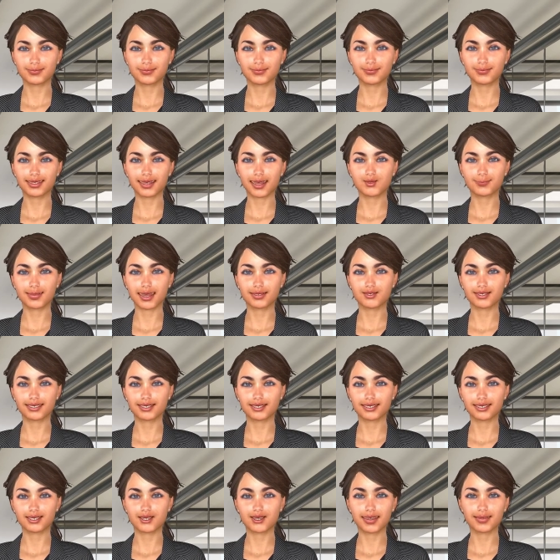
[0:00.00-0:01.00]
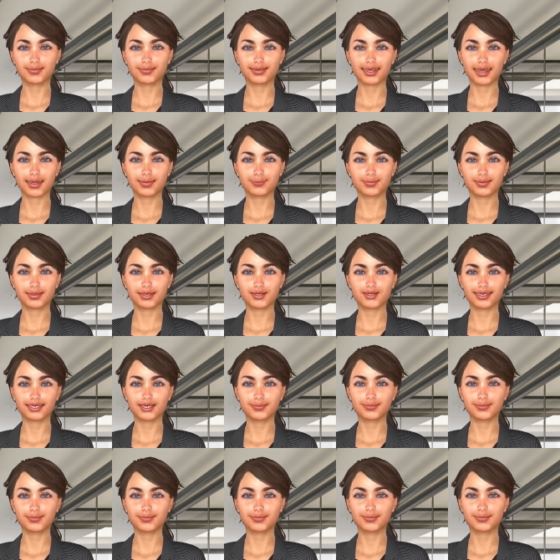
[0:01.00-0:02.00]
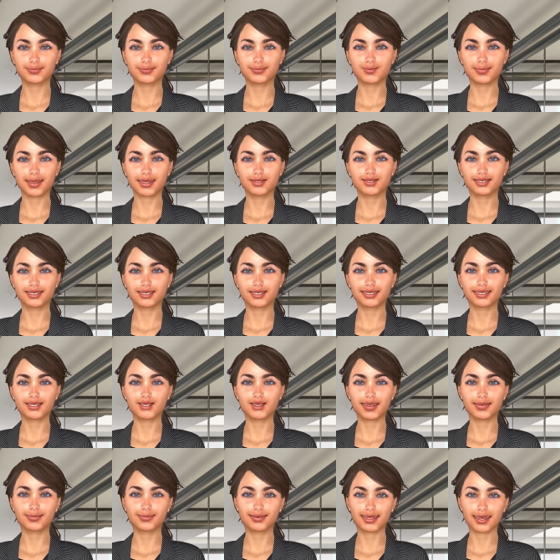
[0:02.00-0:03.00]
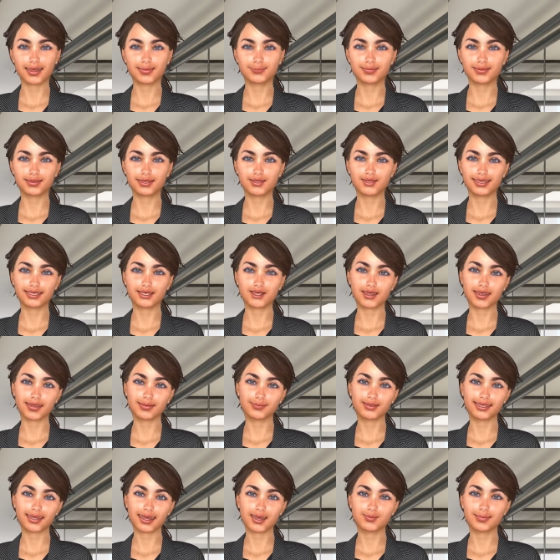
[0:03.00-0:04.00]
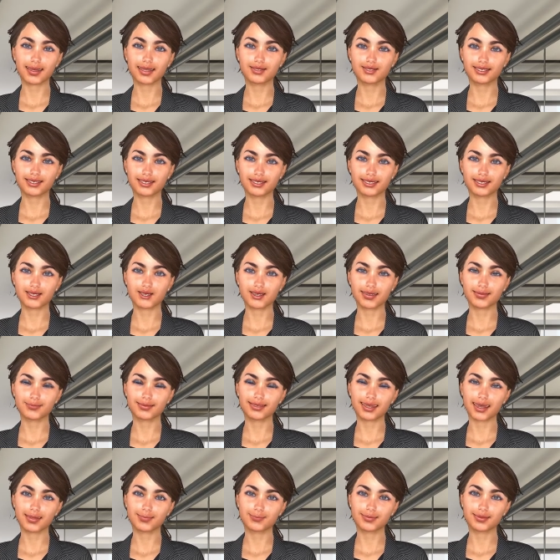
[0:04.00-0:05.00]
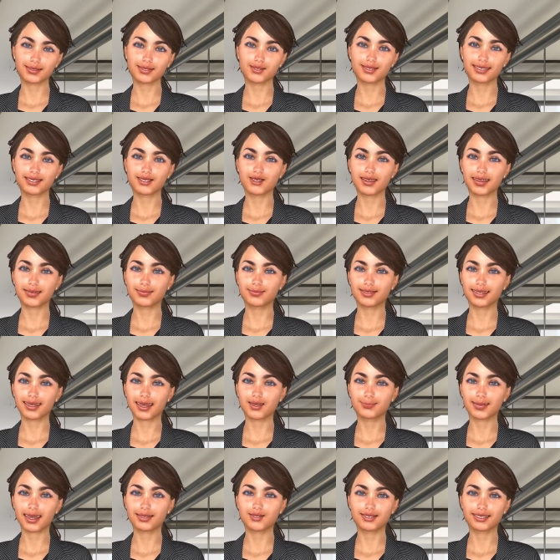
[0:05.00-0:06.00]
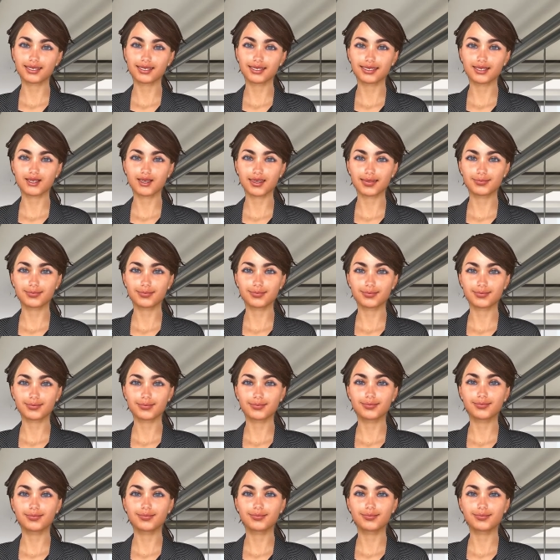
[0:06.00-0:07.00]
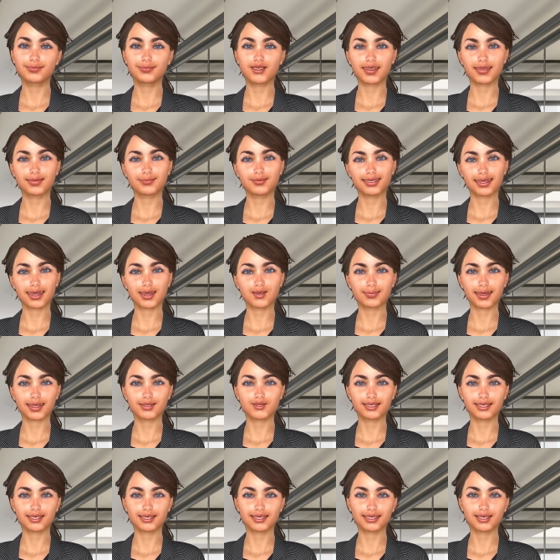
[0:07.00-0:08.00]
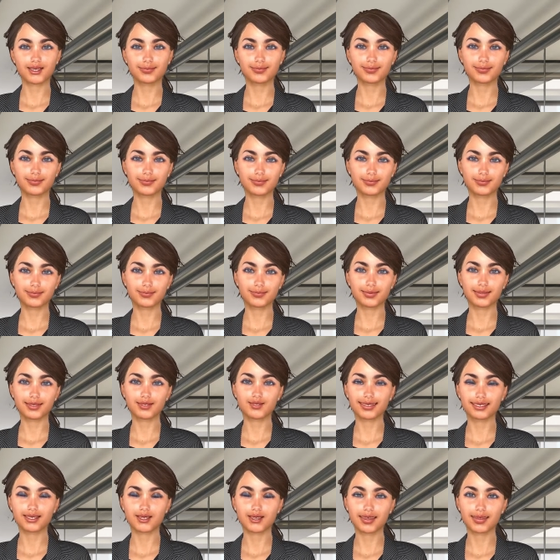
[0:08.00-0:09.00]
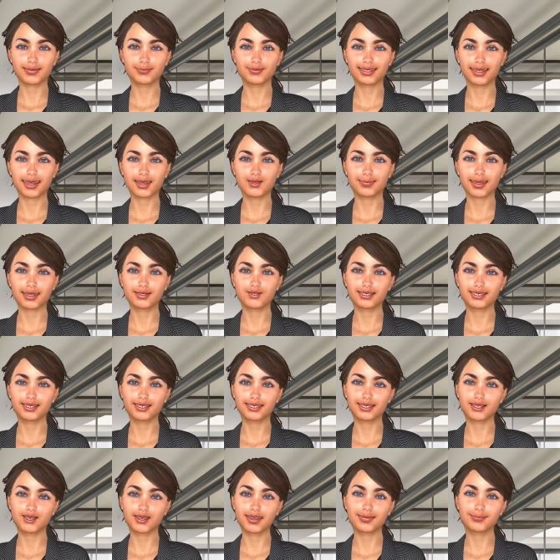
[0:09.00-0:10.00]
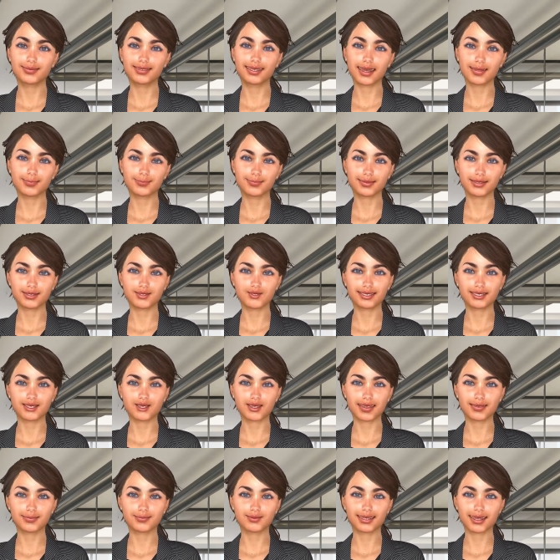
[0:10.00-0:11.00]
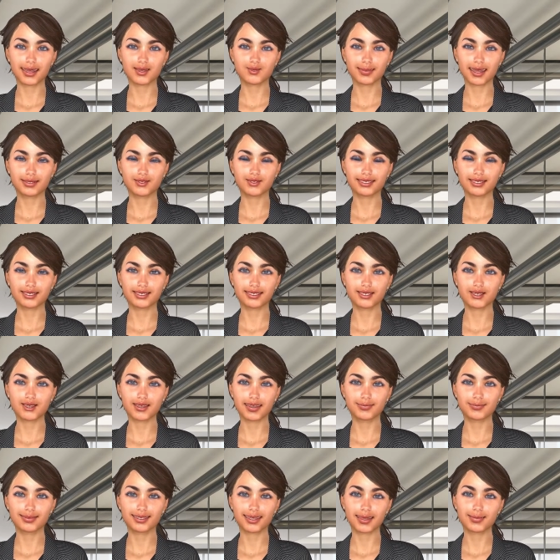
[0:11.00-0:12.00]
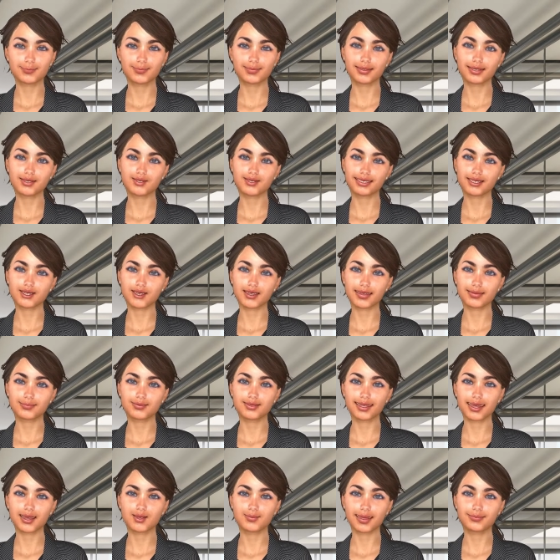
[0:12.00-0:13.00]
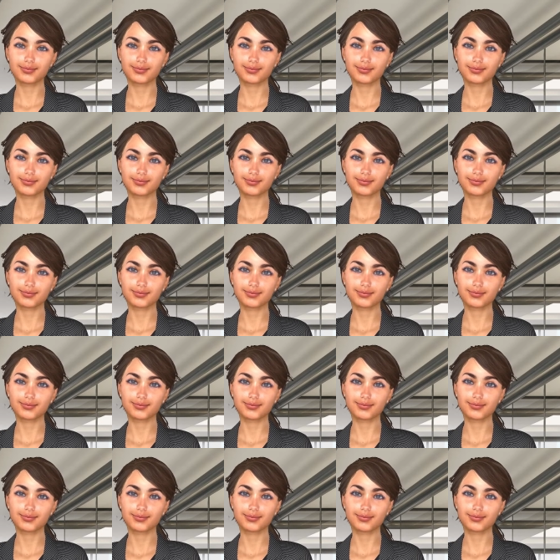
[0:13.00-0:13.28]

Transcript: We even help with marketing. You will receive promotional material and fantastic social media ads. Want your own brand? We can create private label products with your logo at no additional charge.